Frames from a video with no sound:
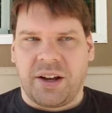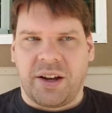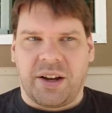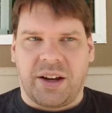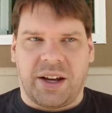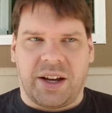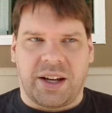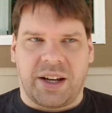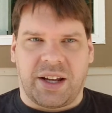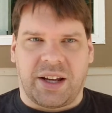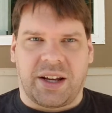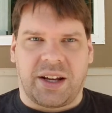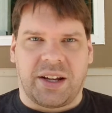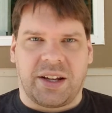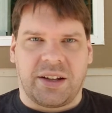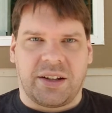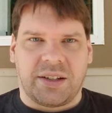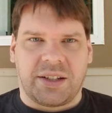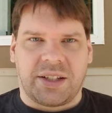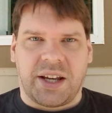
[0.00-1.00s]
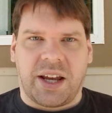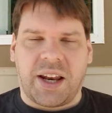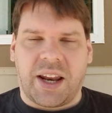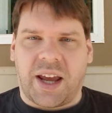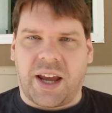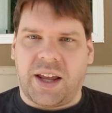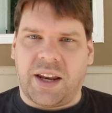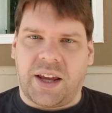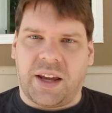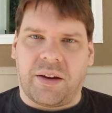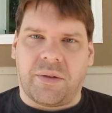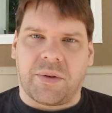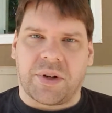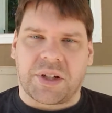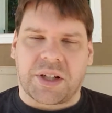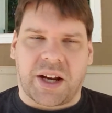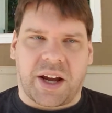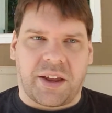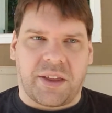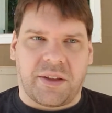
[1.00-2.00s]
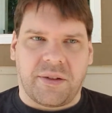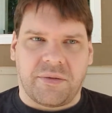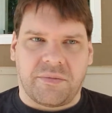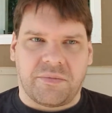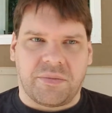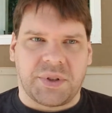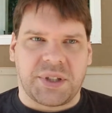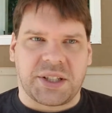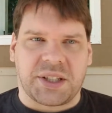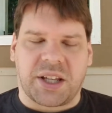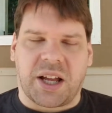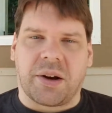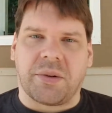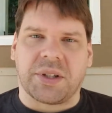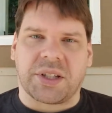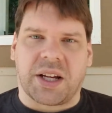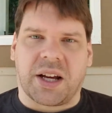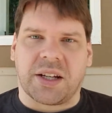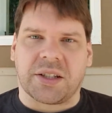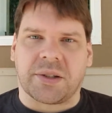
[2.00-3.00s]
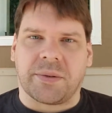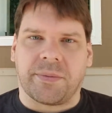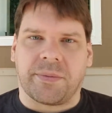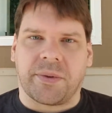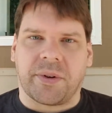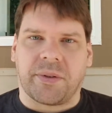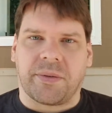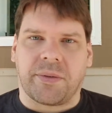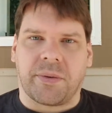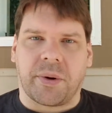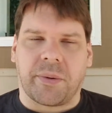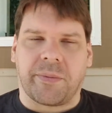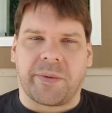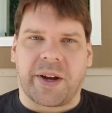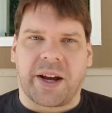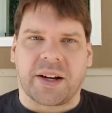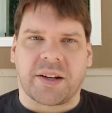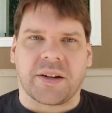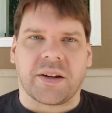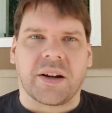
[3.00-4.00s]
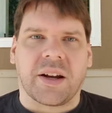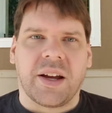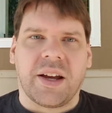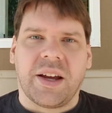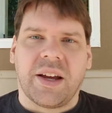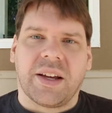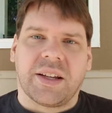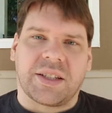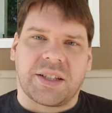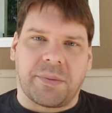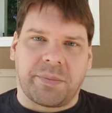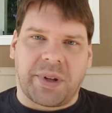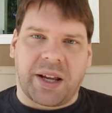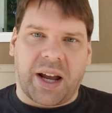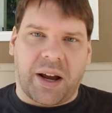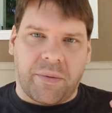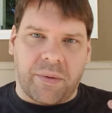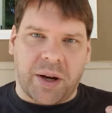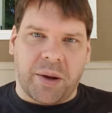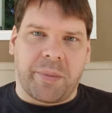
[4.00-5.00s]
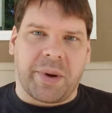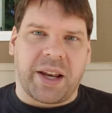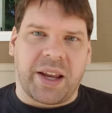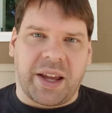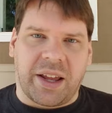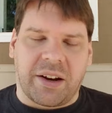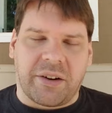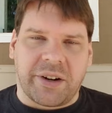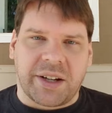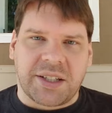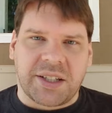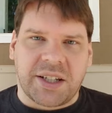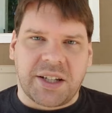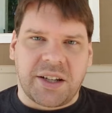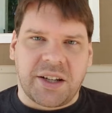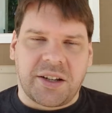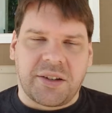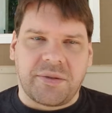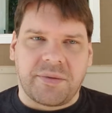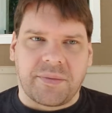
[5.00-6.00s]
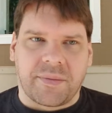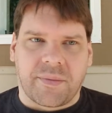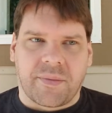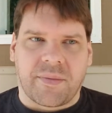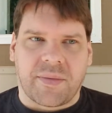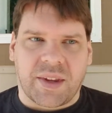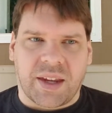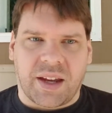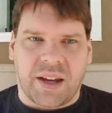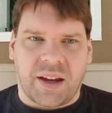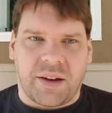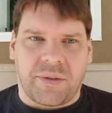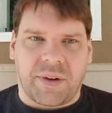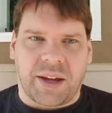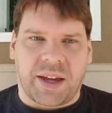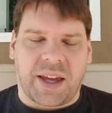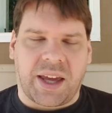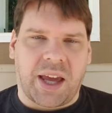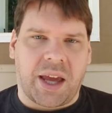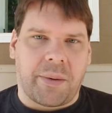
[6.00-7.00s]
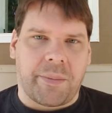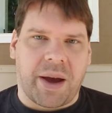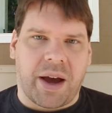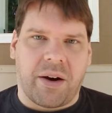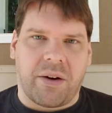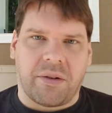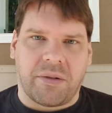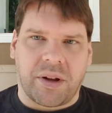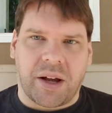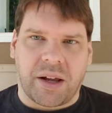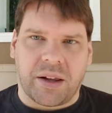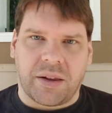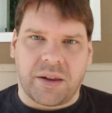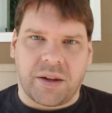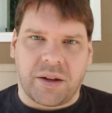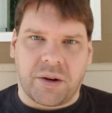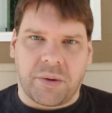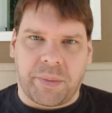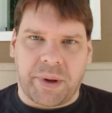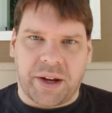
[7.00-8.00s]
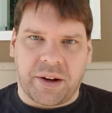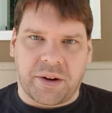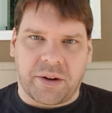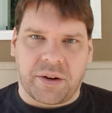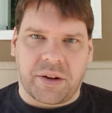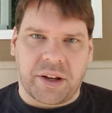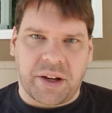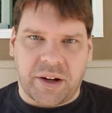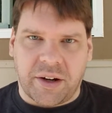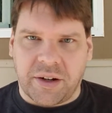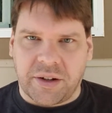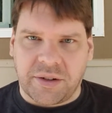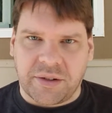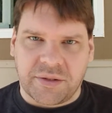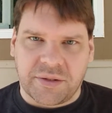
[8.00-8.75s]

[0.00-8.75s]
and a 1080, which I just thought was awesome for the form factor. Something I would have been interested in if it came out a little bit earlier.